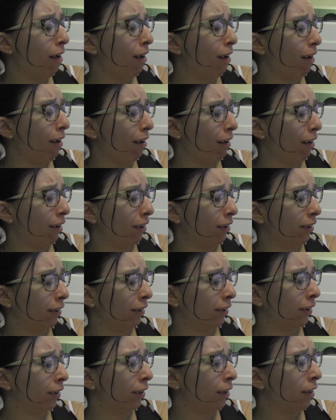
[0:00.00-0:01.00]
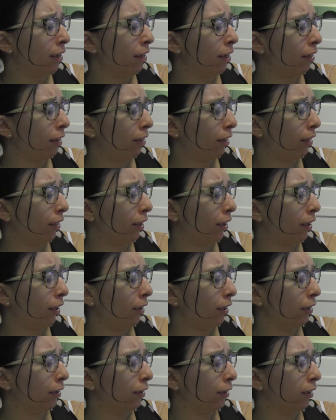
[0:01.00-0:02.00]
on
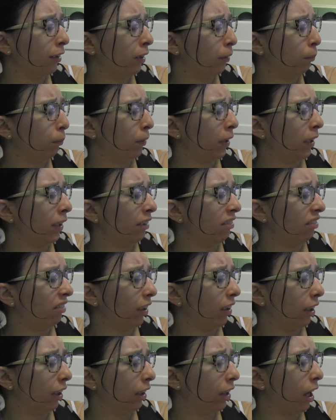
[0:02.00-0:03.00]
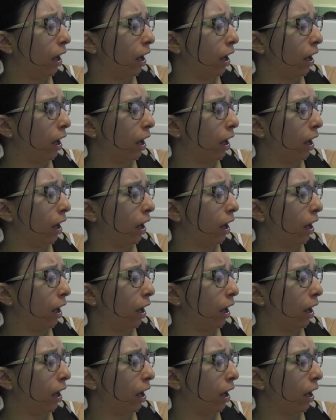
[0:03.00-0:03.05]
the Splitsville